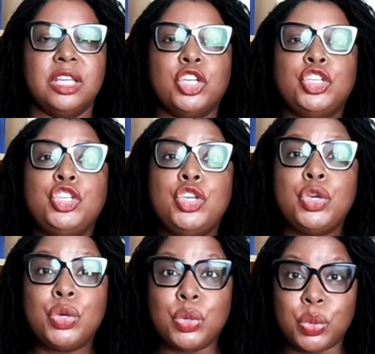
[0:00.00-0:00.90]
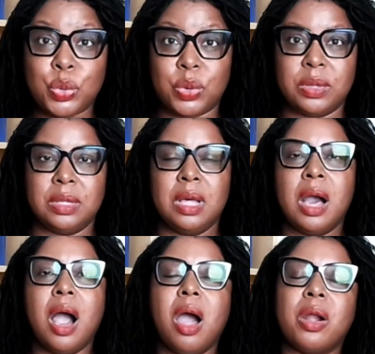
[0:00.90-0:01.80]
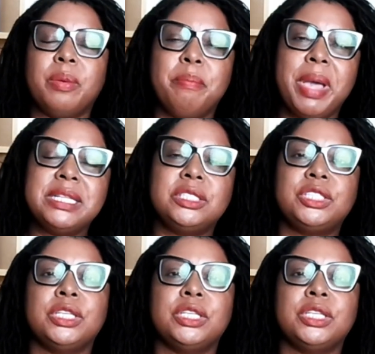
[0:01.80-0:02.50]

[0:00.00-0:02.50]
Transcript: you are meant